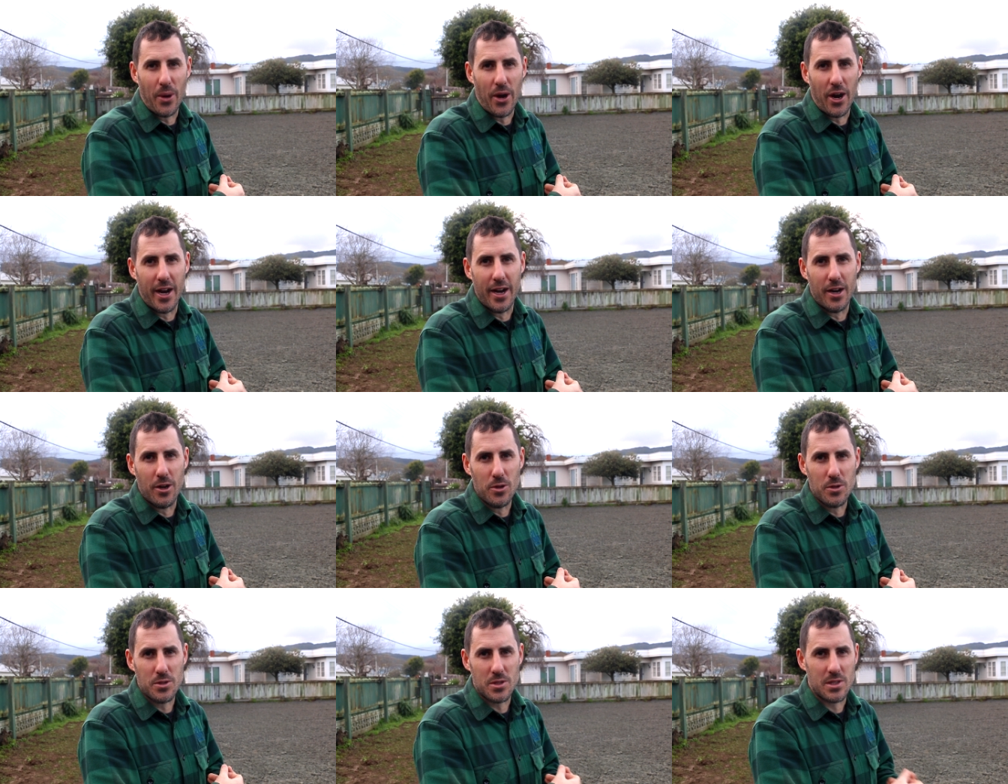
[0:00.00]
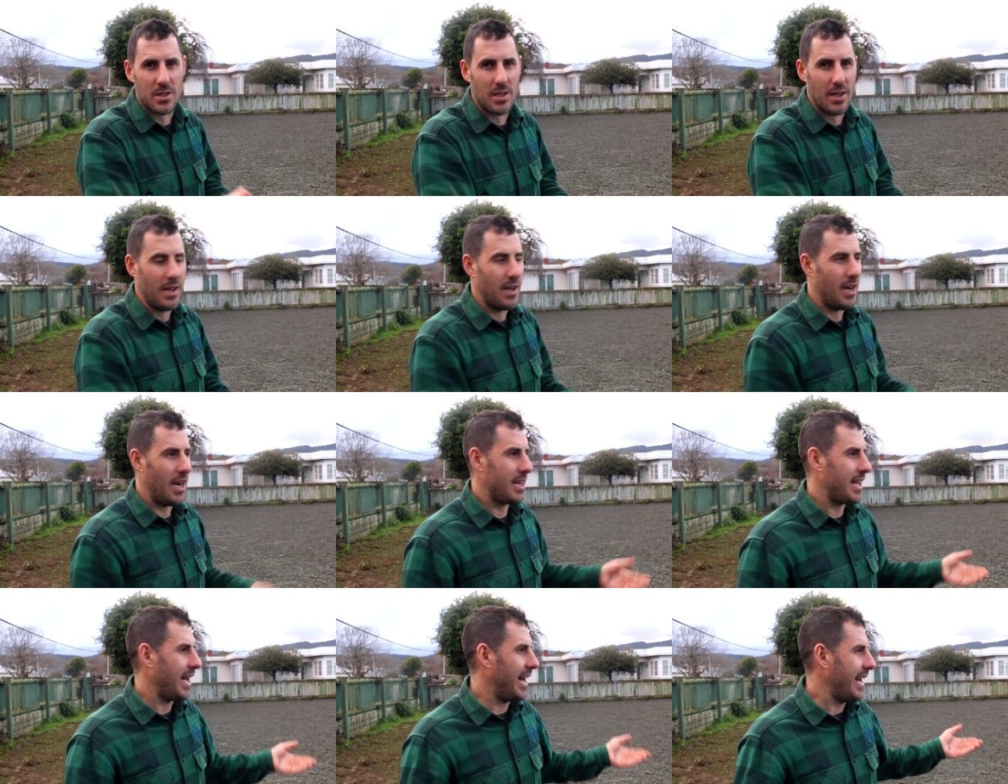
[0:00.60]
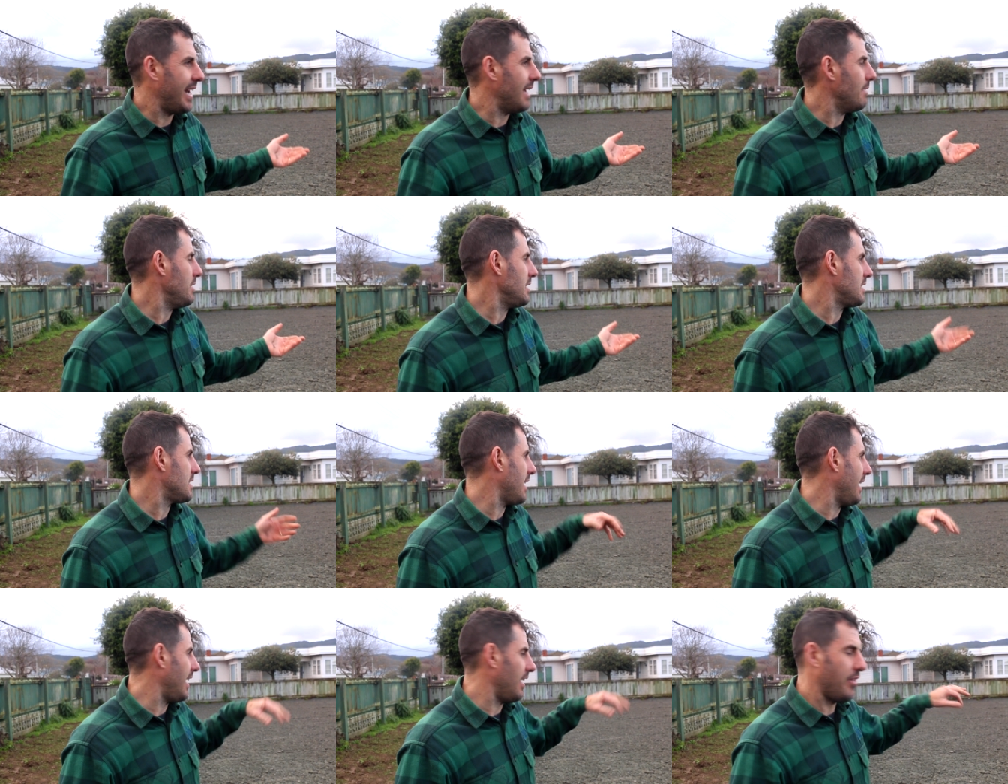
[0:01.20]
piles I counted up
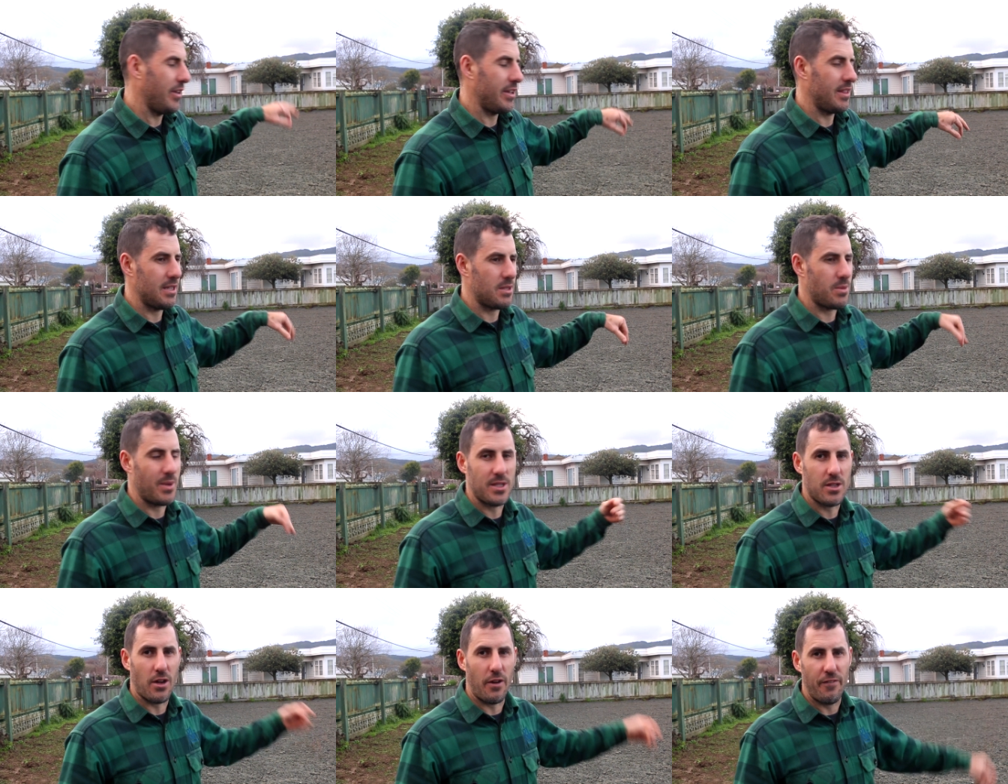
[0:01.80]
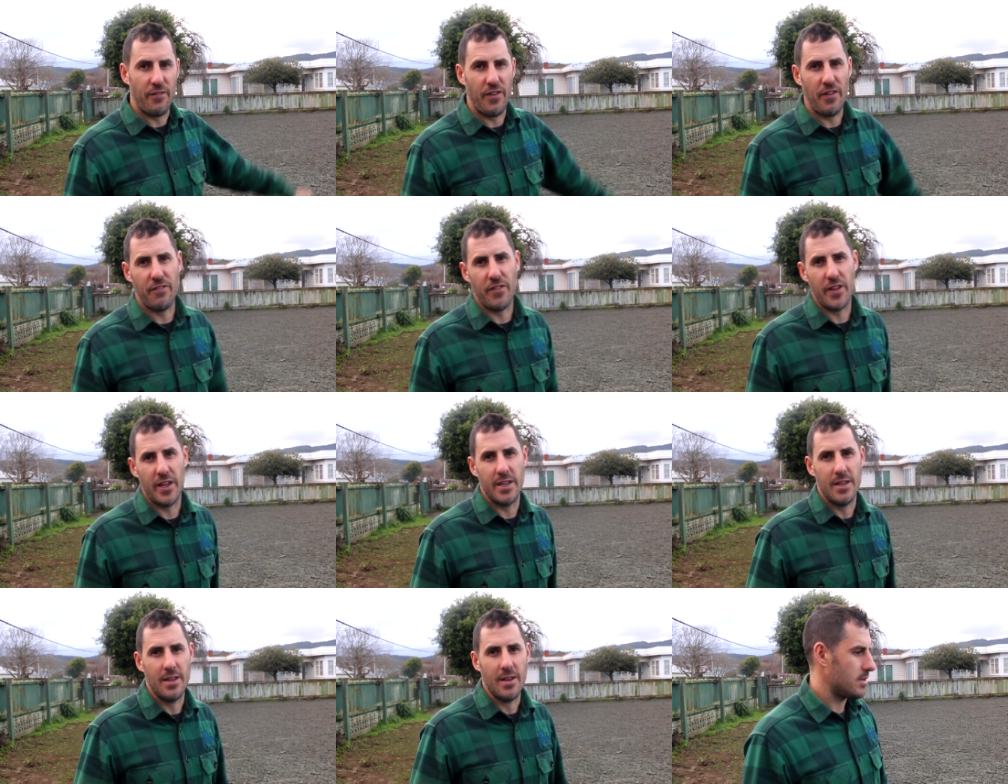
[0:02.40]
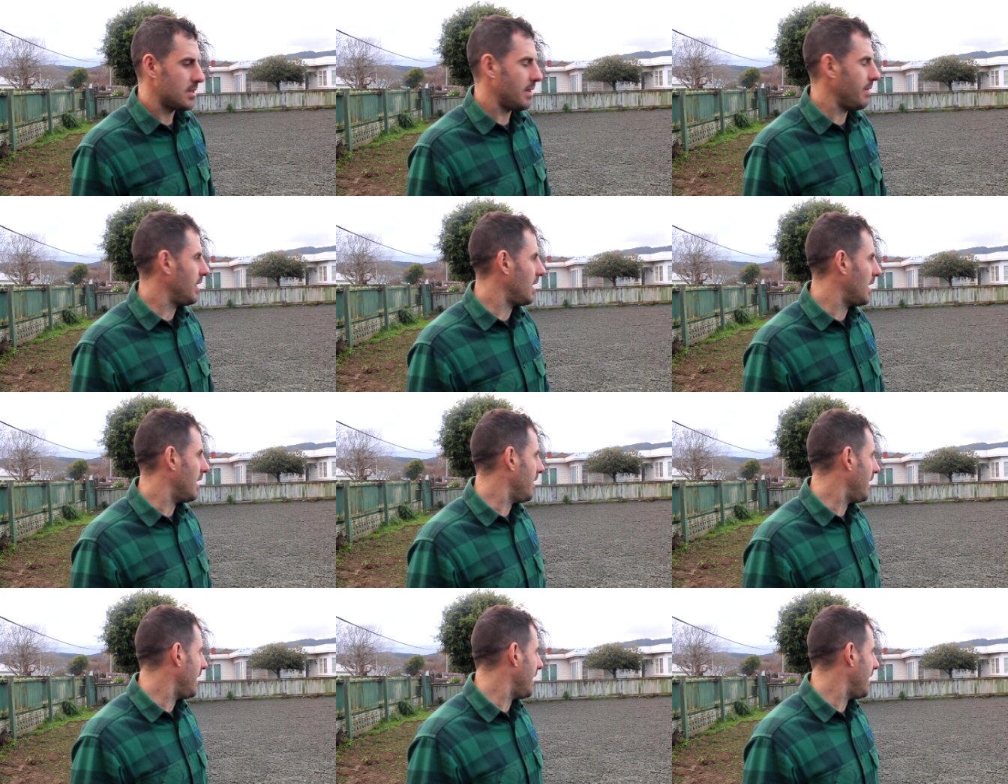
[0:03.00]
yesterday I think this one's got 50 something like